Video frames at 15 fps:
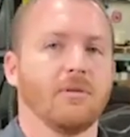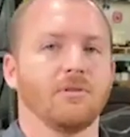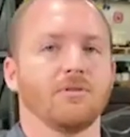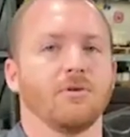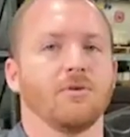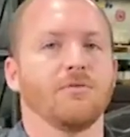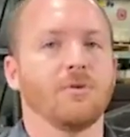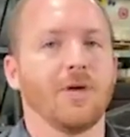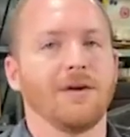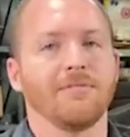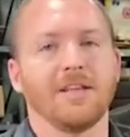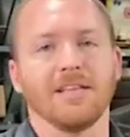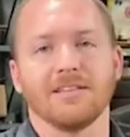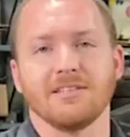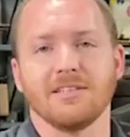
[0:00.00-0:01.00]
So if you have
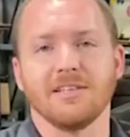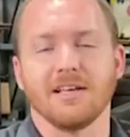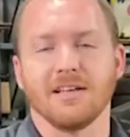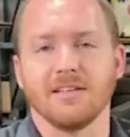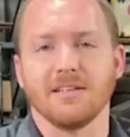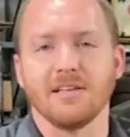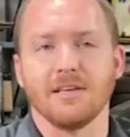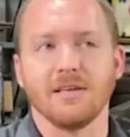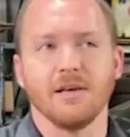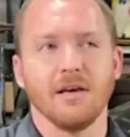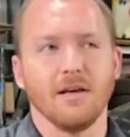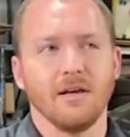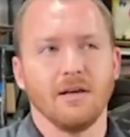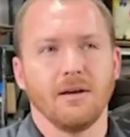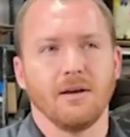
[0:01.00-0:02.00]
an NC ND,
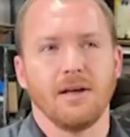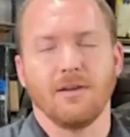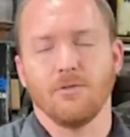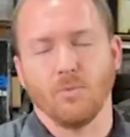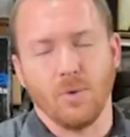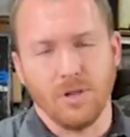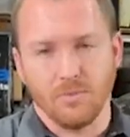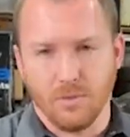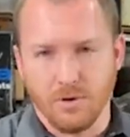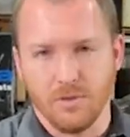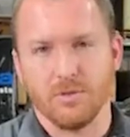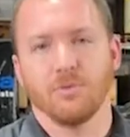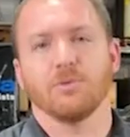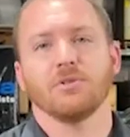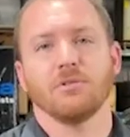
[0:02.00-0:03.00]
I haven't weighed one of
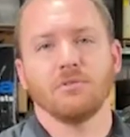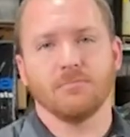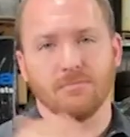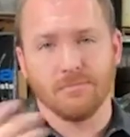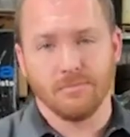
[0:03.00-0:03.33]
those.